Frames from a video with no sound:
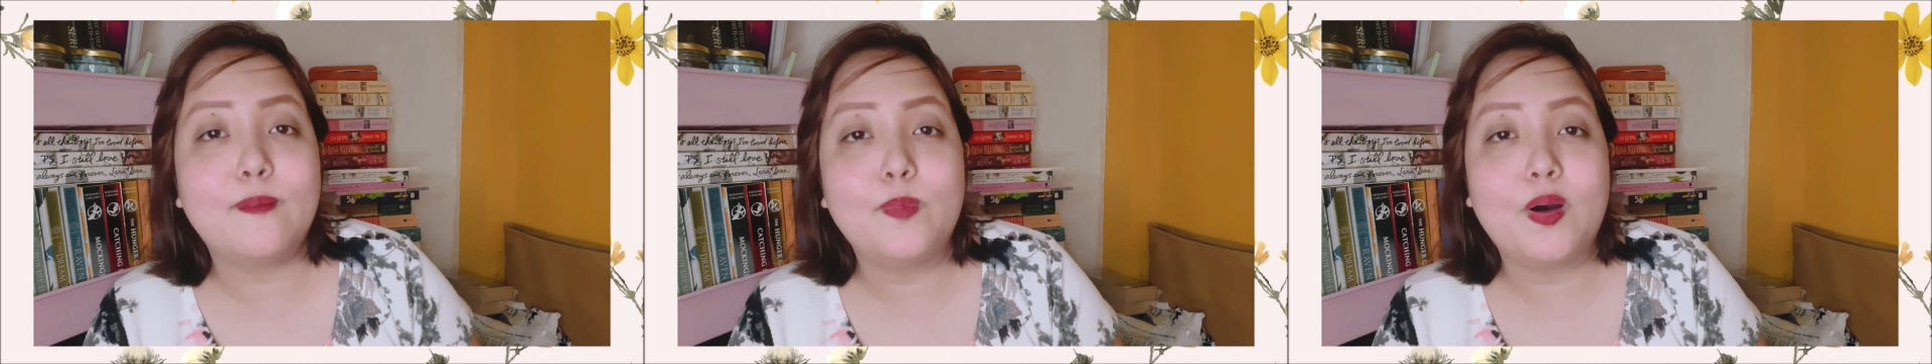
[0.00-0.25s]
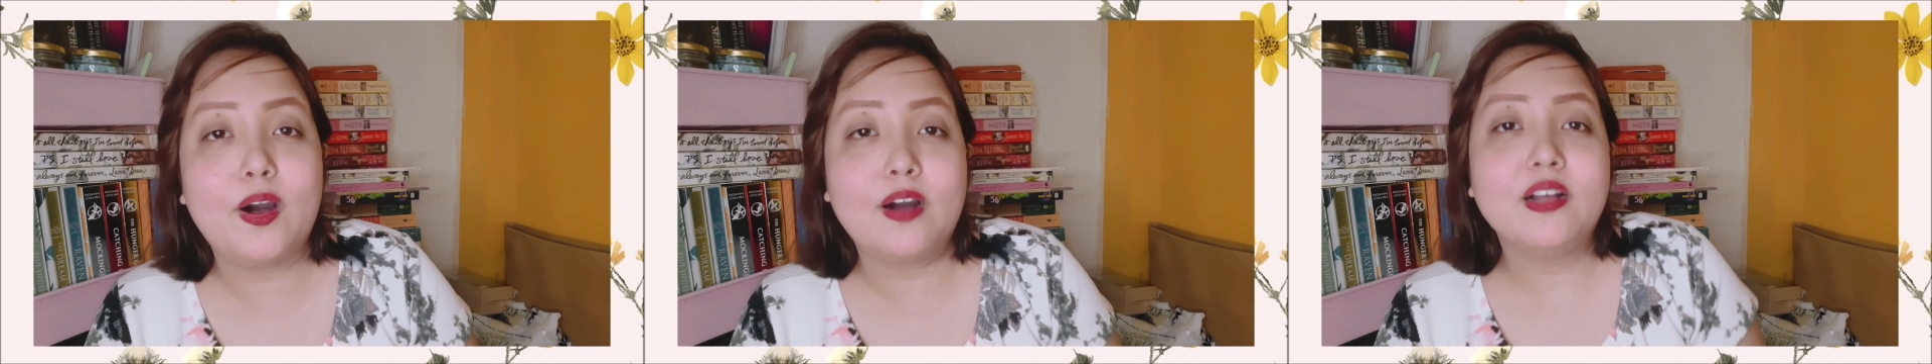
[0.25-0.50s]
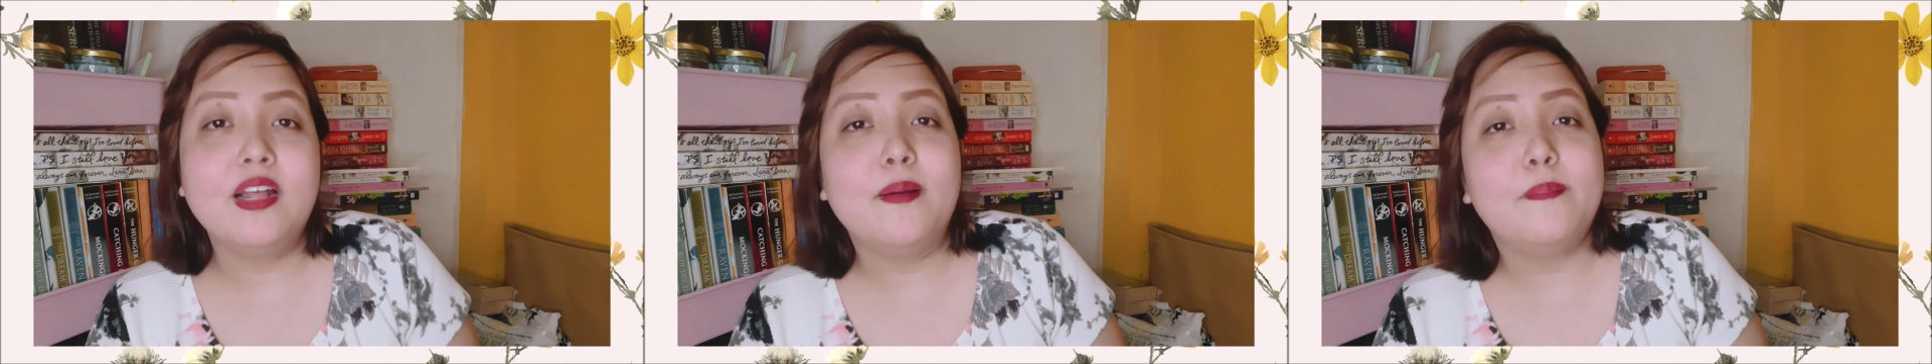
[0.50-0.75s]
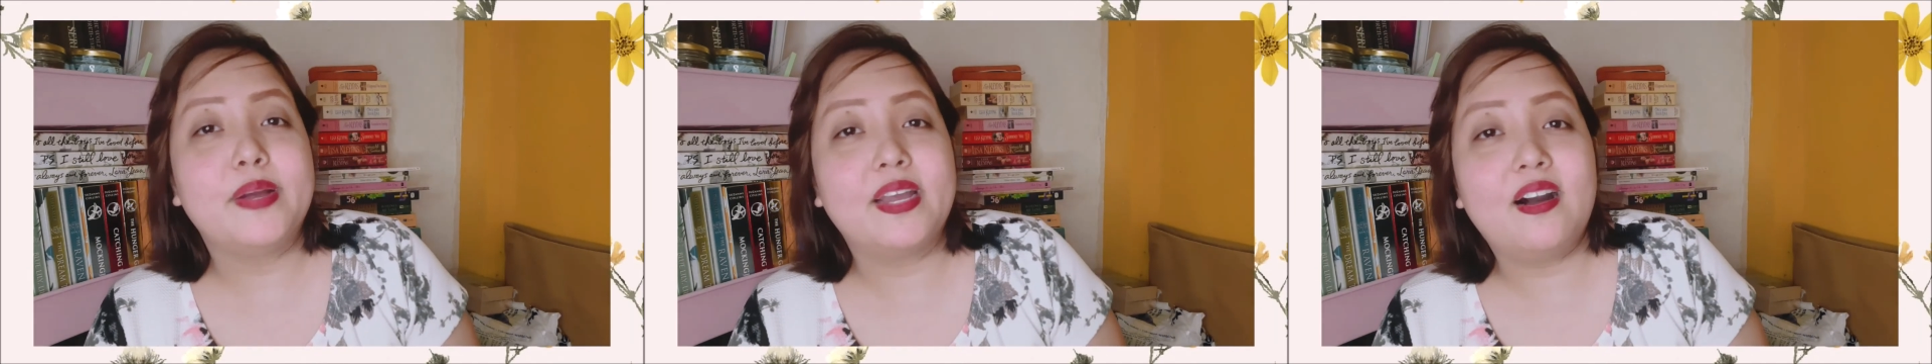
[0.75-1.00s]
among
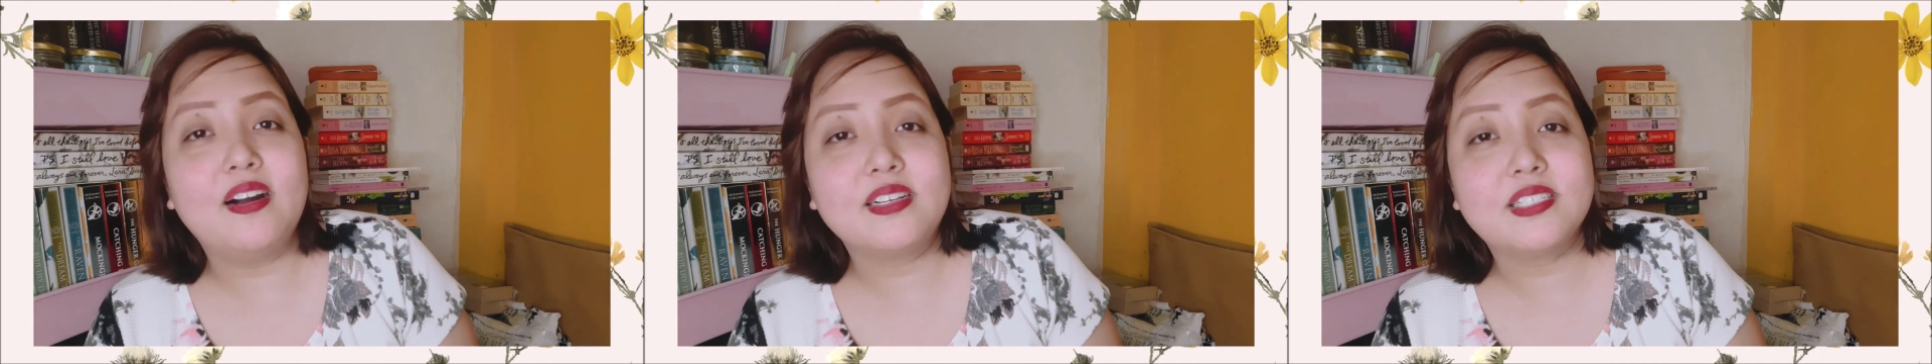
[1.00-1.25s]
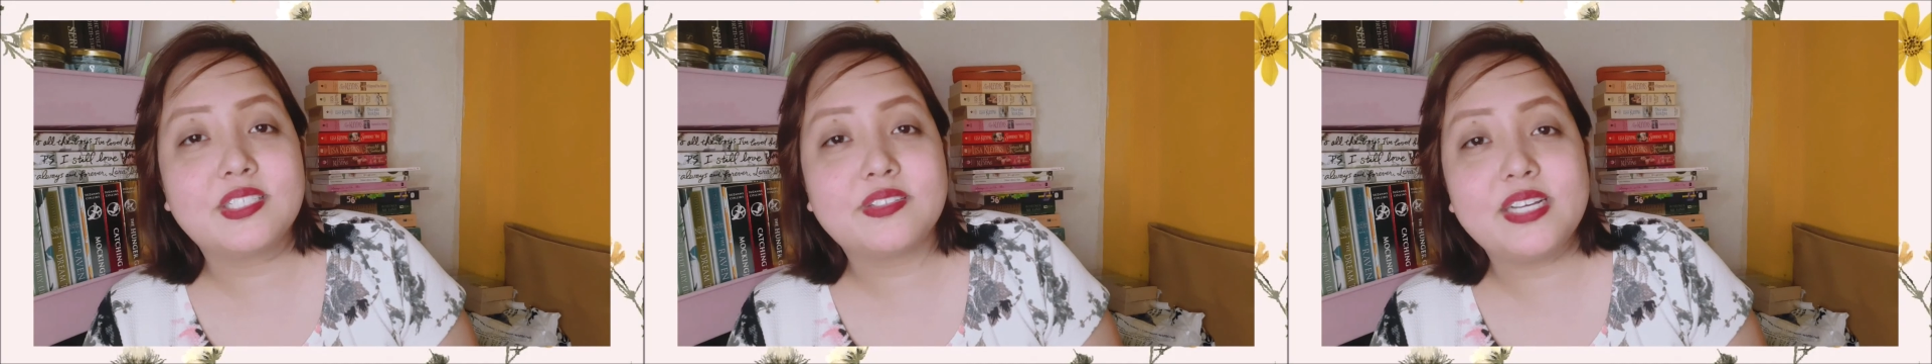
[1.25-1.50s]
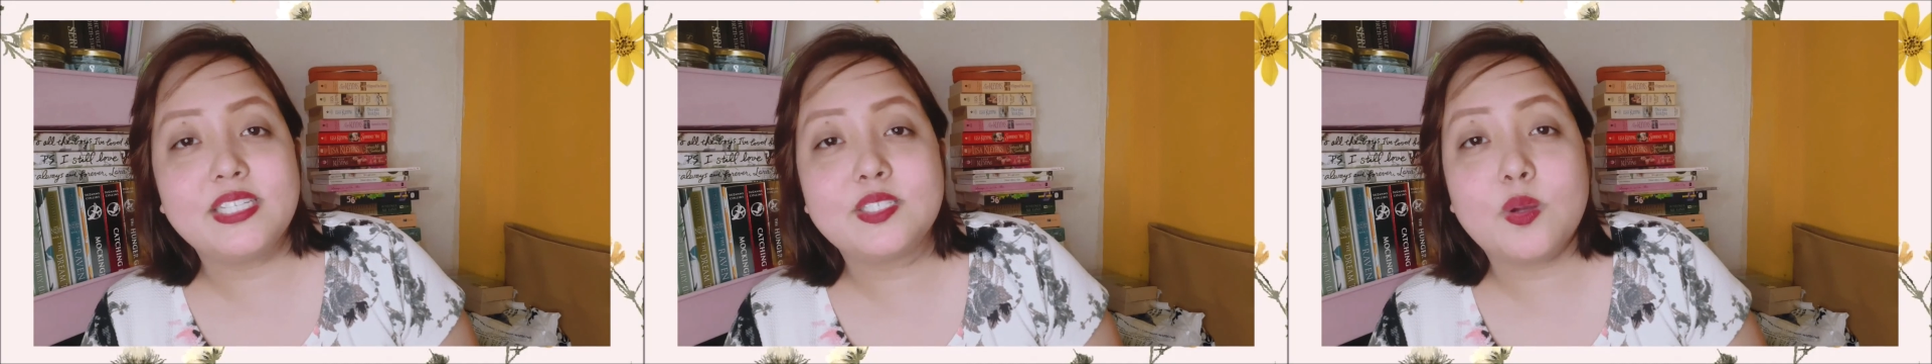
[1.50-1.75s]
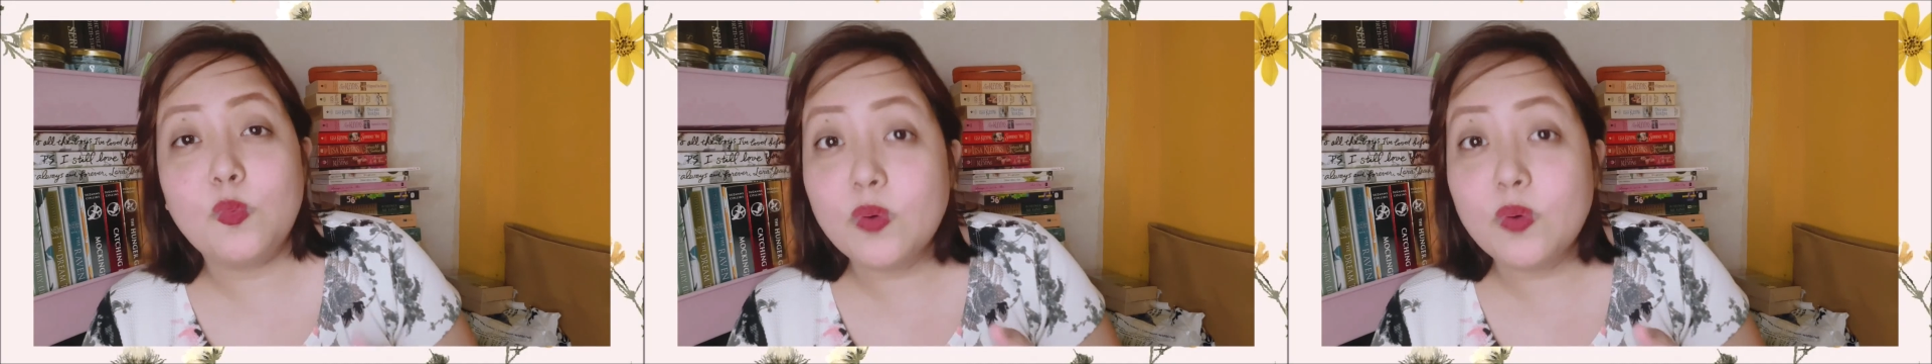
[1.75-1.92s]
my August reads.